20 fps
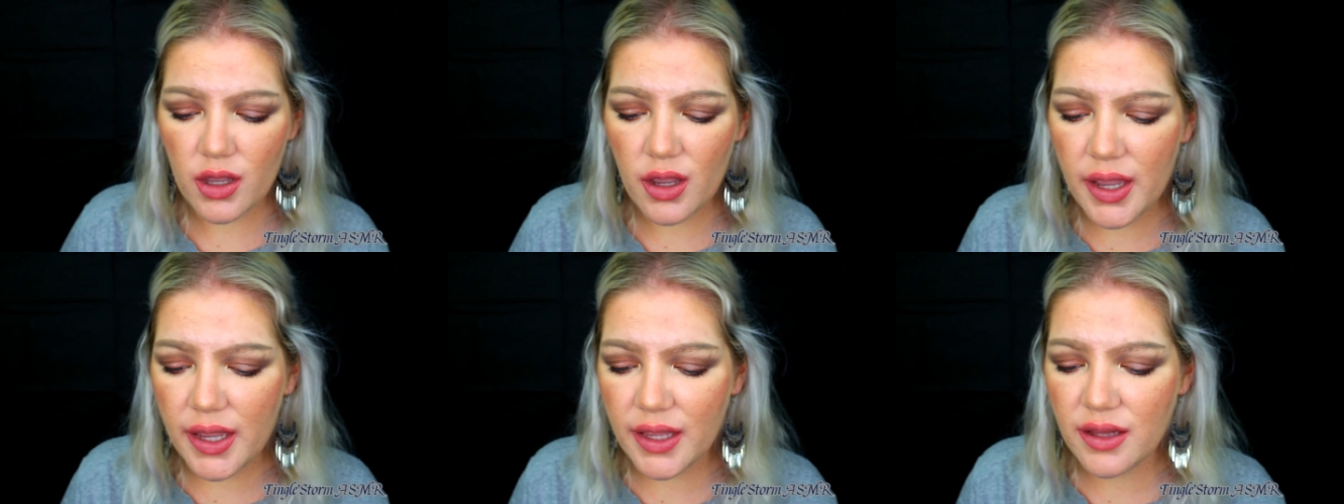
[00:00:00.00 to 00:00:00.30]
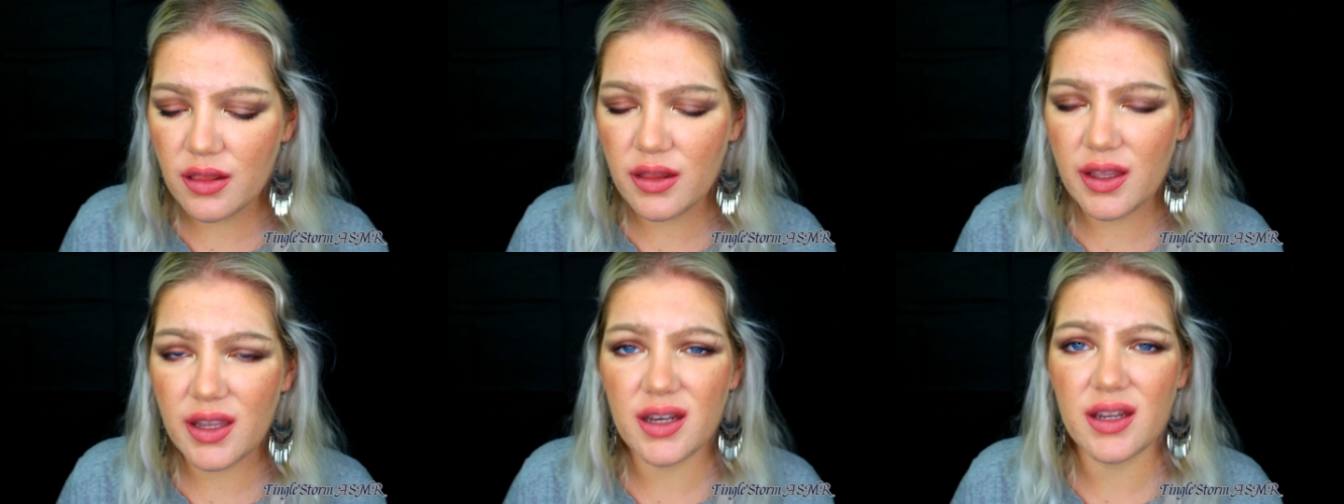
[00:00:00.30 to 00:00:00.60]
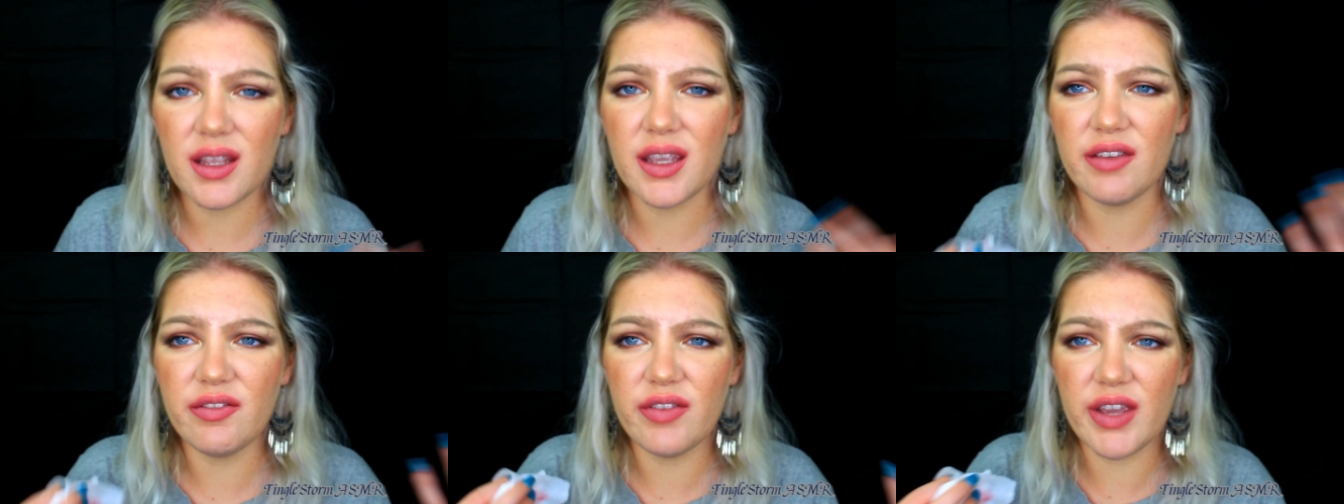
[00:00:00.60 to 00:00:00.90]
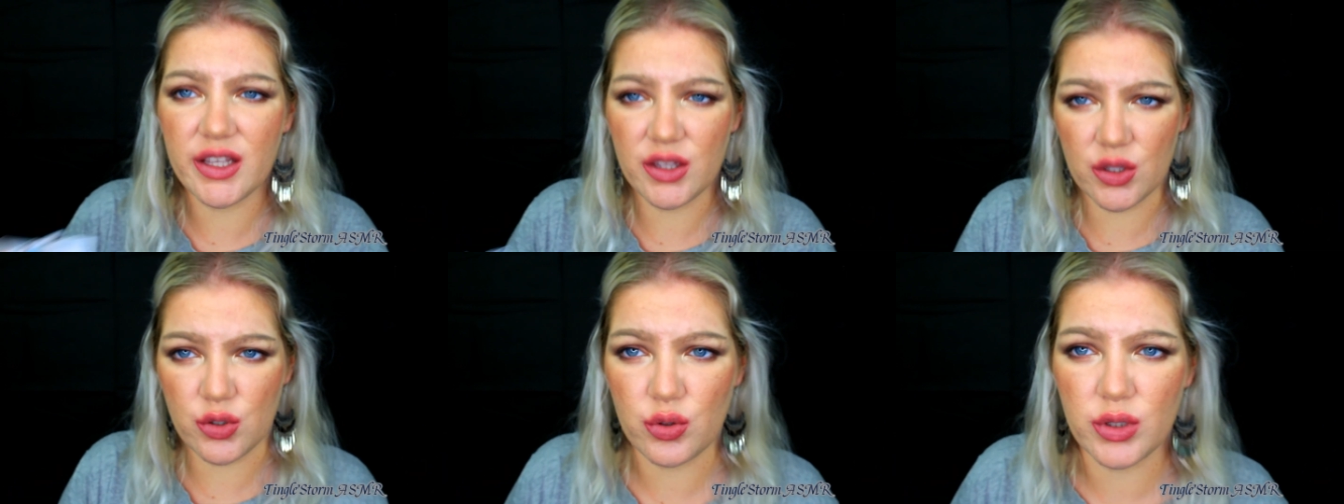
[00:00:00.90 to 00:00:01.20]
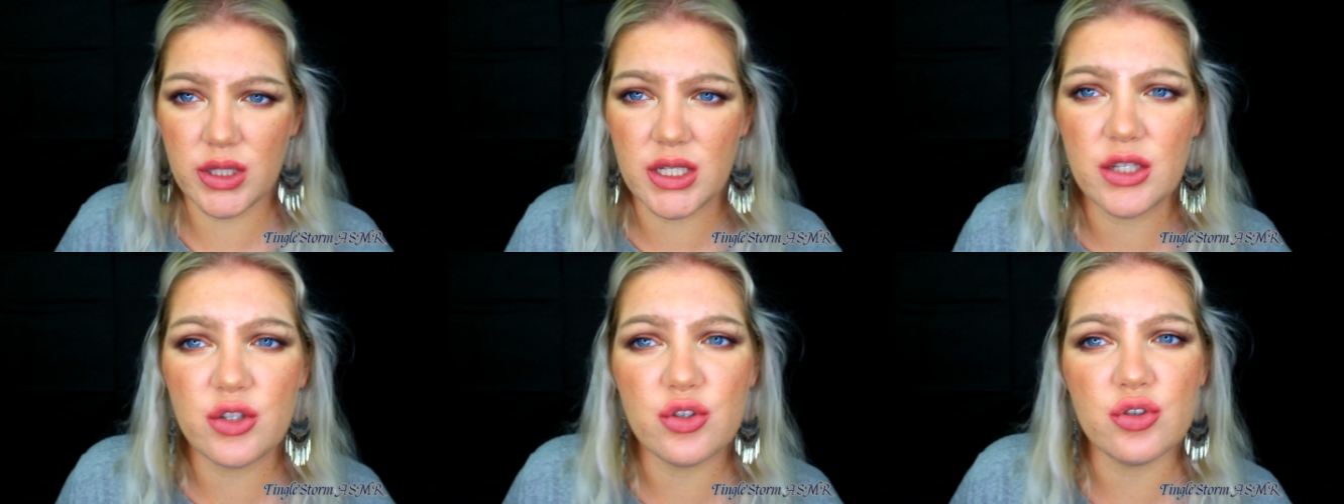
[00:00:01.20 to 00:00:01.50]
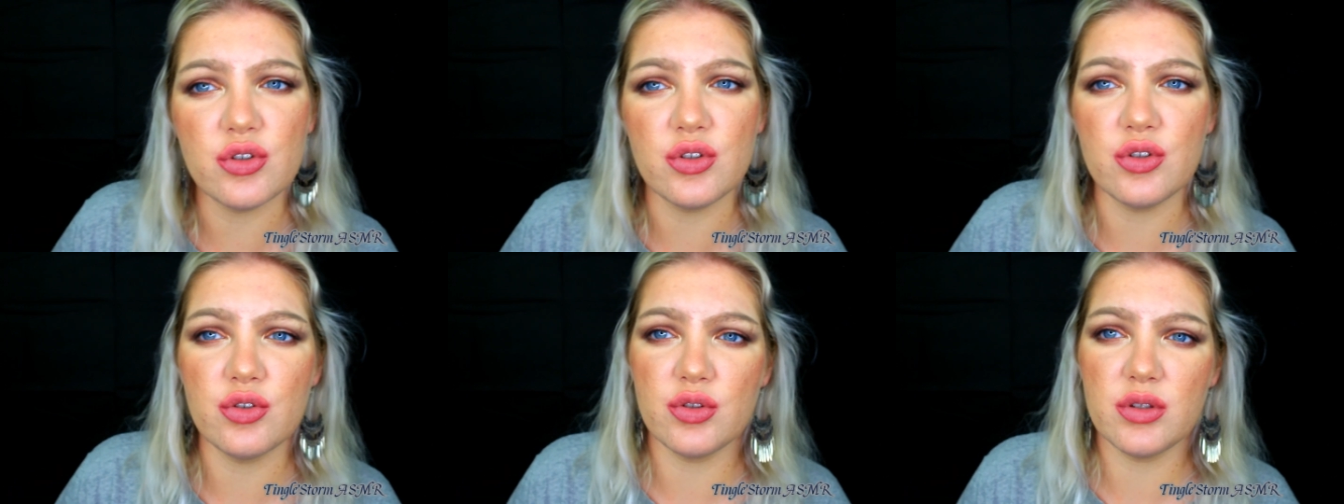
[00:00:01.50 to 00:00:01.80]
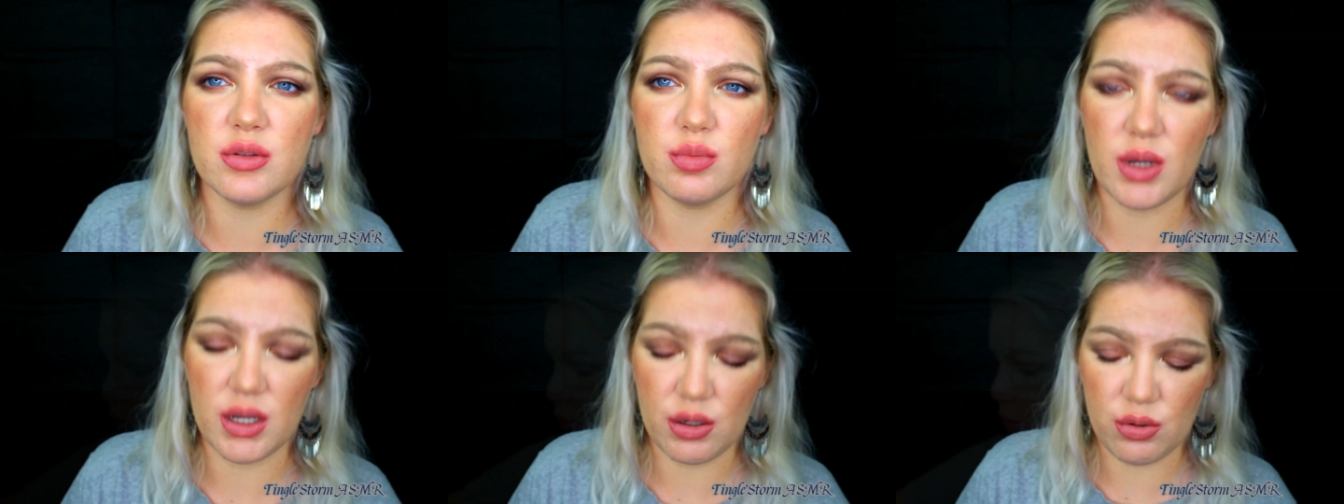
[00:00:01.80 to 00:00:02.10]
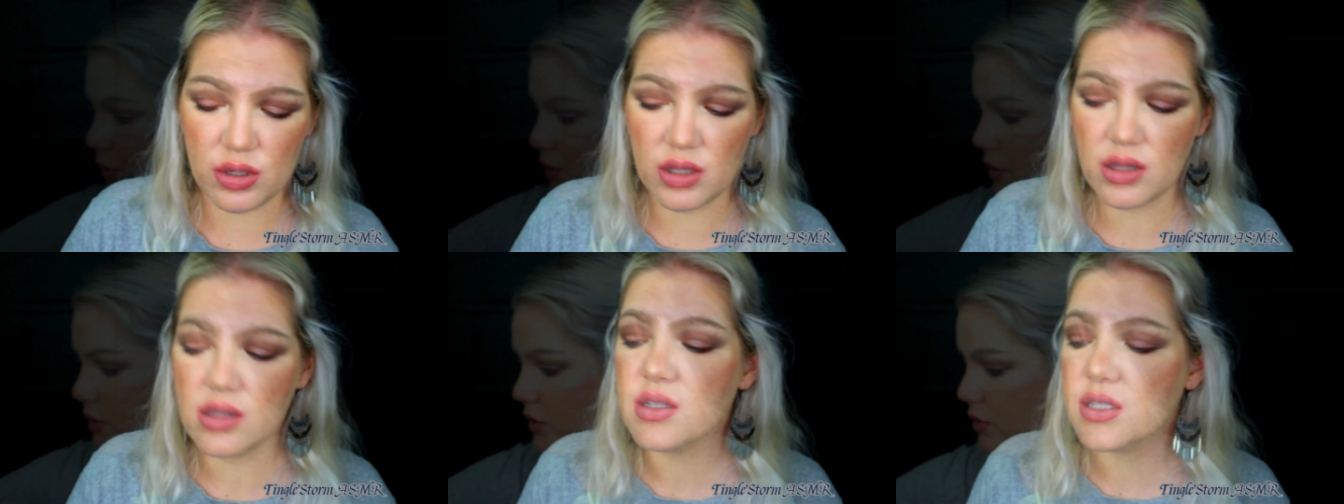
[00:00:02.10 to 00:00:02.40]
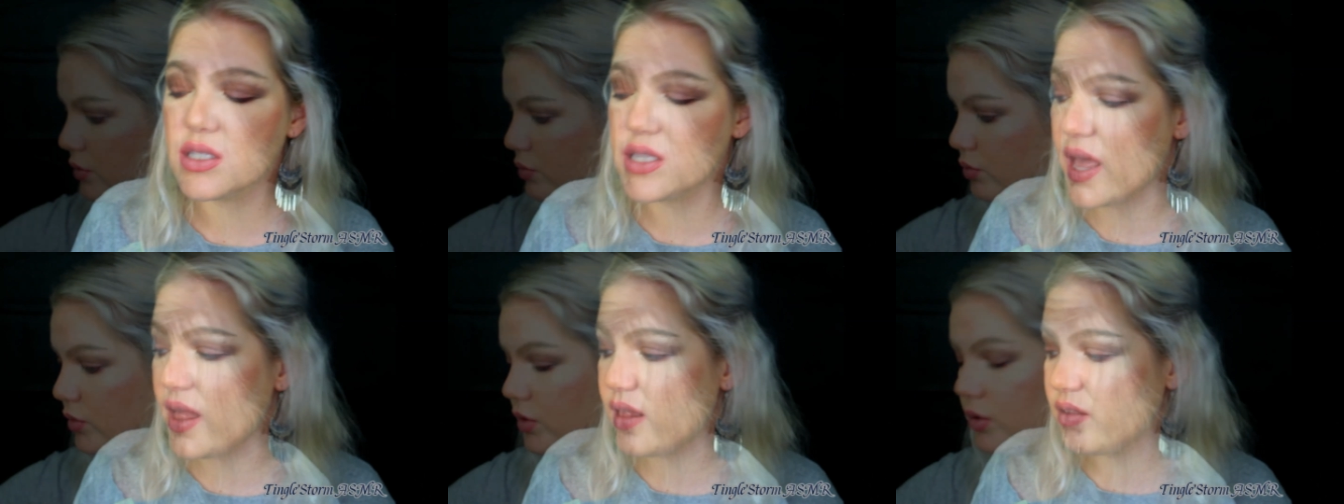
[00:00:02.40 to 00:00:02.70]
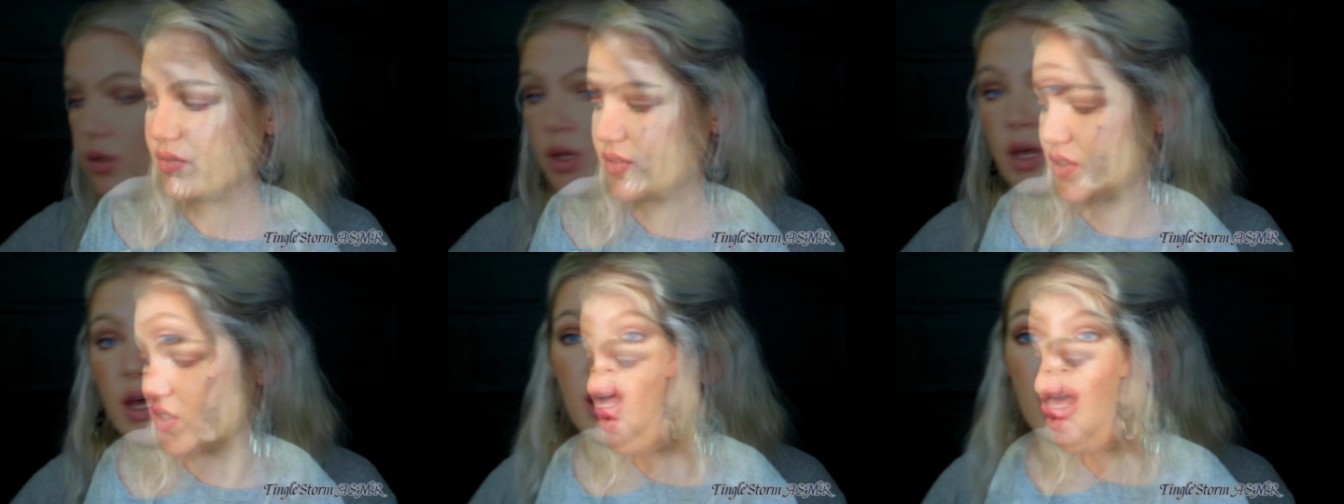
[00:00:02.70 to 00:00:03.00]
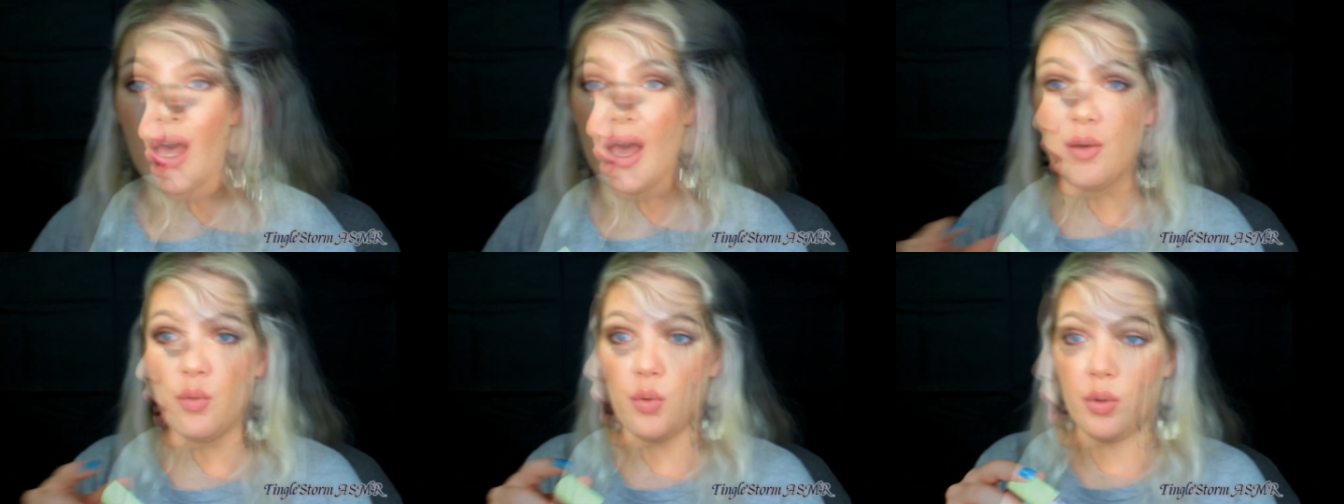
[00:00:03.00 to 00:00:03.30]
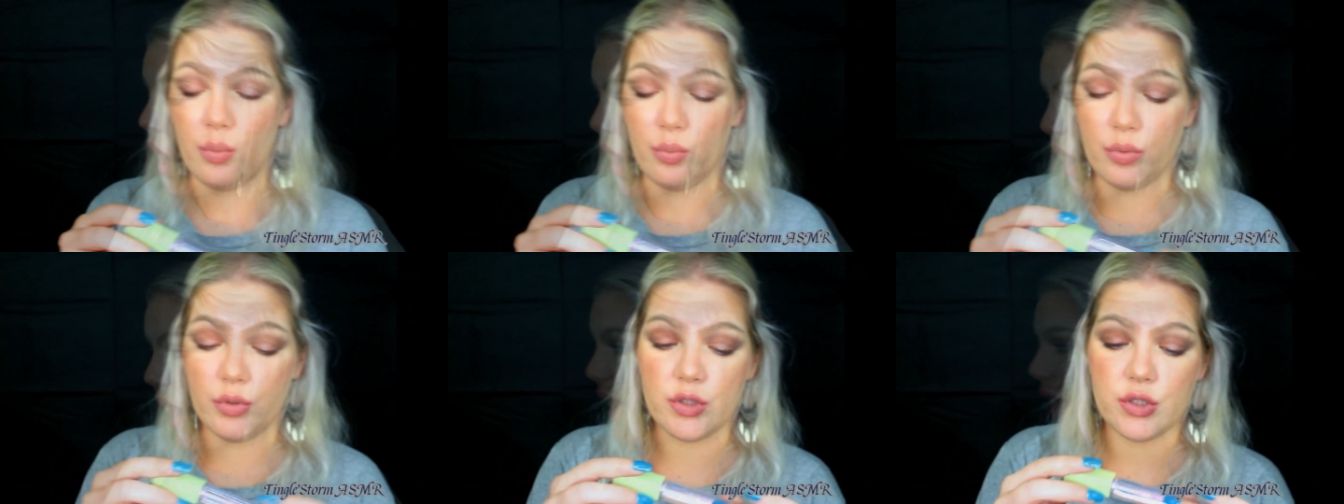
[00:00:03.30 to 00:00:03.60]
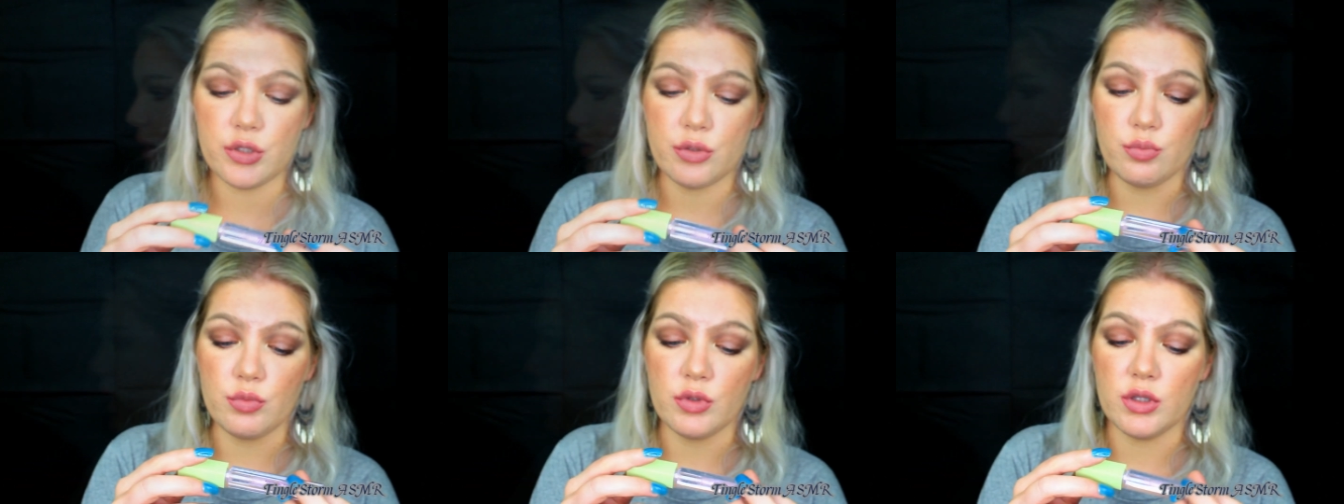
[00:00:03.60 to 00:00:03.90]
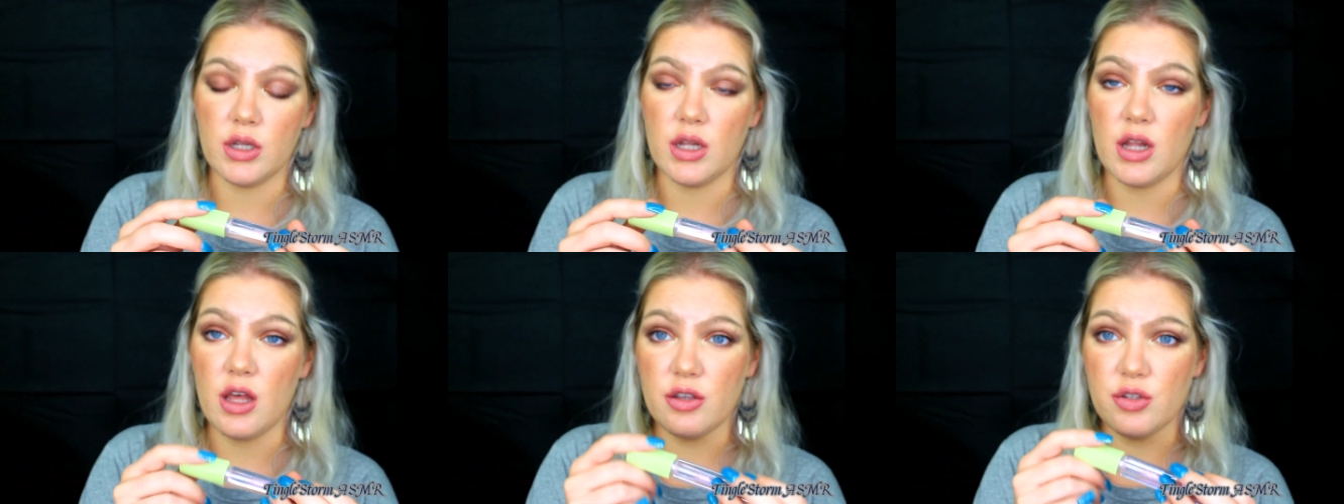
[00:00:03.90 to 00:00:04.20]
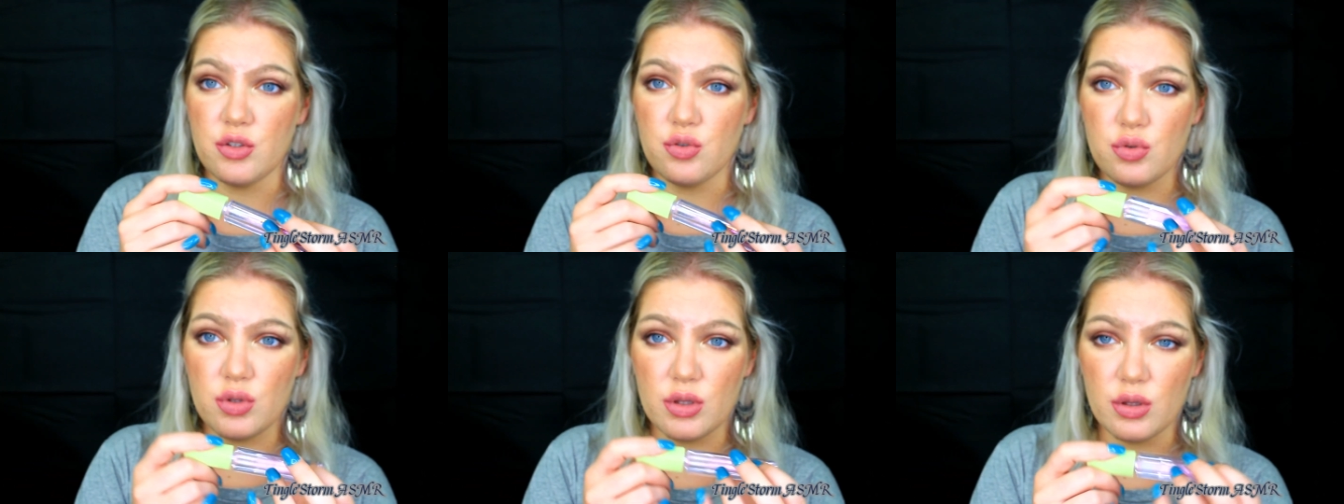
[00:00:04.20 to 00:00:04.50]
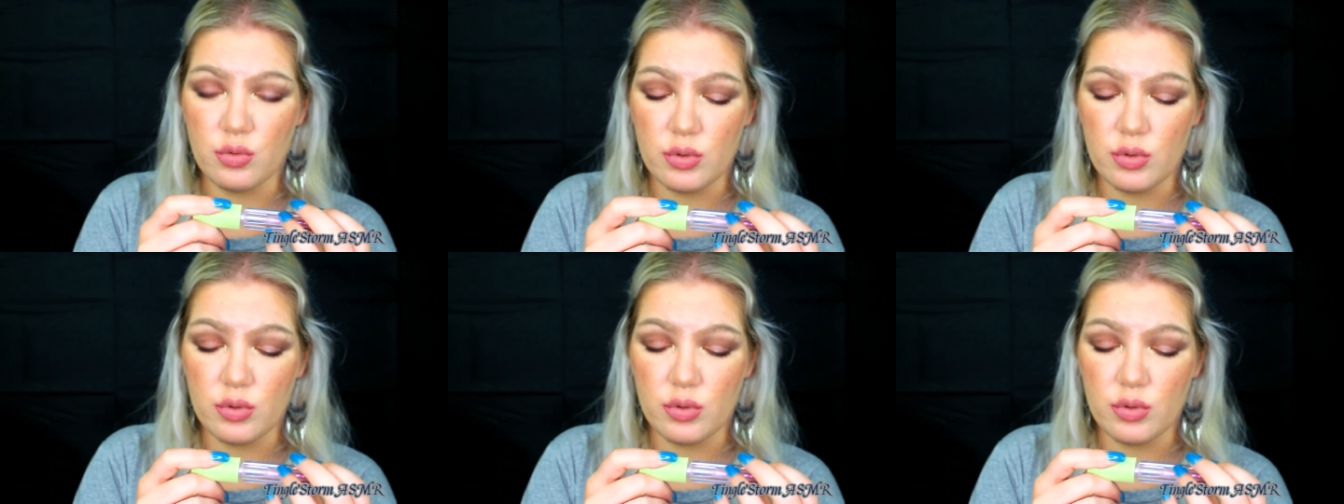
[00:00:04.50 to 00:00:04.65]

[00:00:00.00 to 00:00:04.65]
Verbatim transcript: and then eventually introduce my real self. I will put some gloss real